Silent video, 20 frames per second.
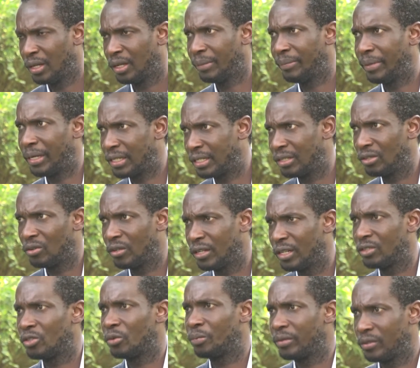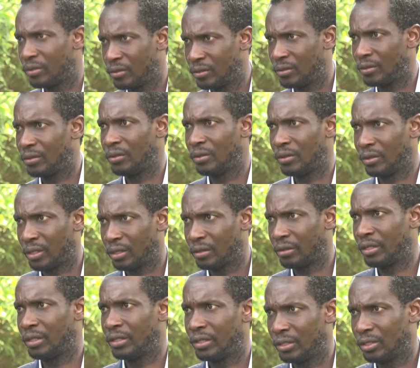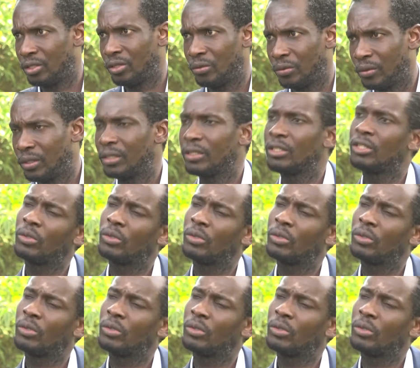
But in order to pursue your career that you want